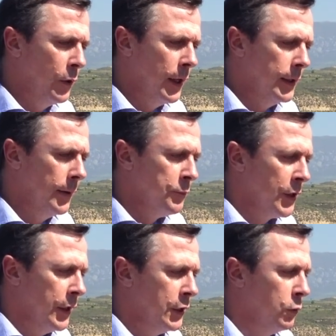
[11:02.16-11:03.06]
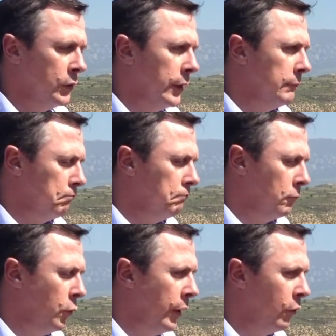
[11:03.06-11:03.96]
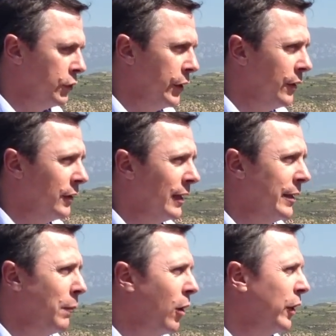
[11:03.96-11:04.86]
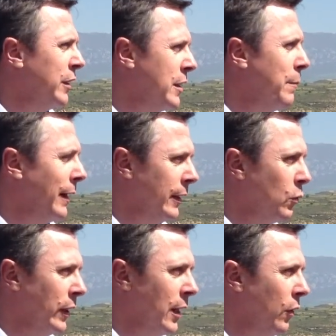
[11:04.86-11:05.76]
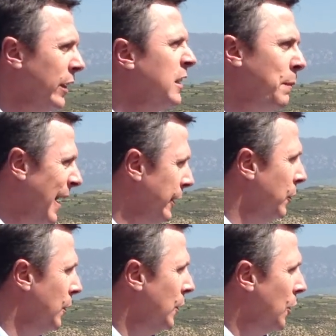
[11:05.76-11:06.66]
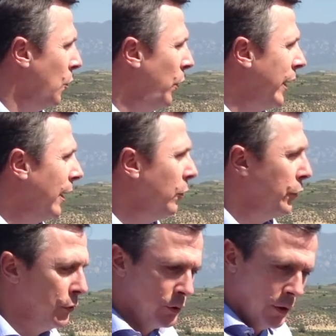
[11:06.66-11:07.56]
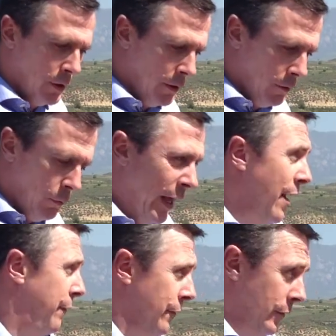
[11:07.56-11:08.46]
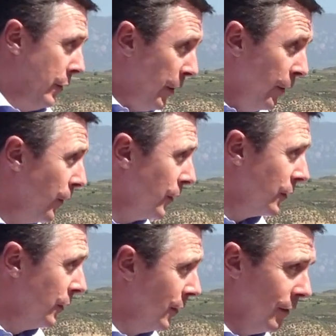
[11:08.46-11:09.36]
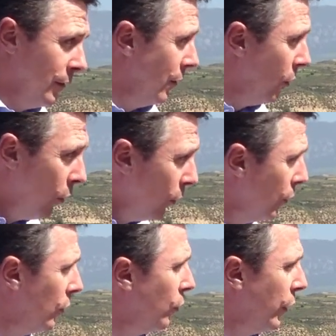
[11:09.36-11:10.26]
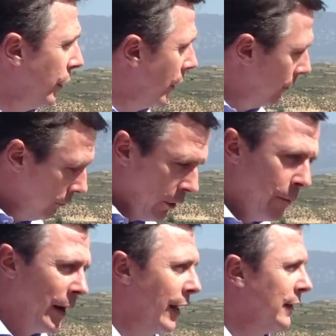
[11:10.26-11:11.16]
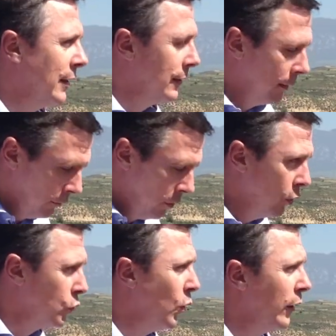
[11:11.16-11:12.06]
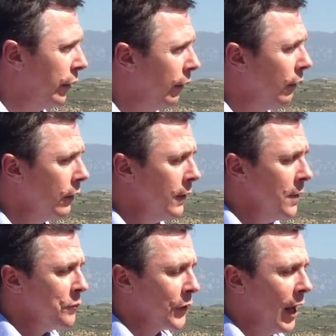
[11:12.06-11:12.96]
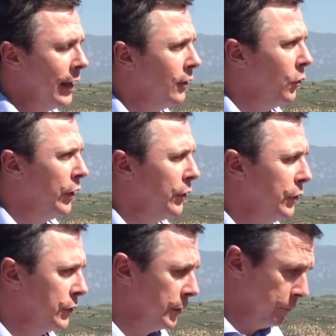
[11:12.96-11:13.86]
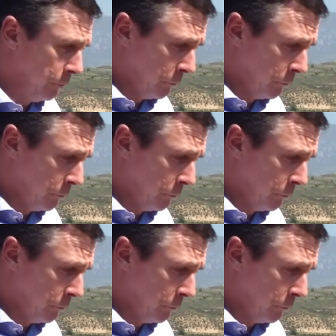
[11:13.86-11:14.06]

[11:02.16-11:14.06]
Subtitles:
Bujanda is what we consider that the market is demanding right now, is value. We have the vineyards, all with the grape varietals that goes well here, and we are using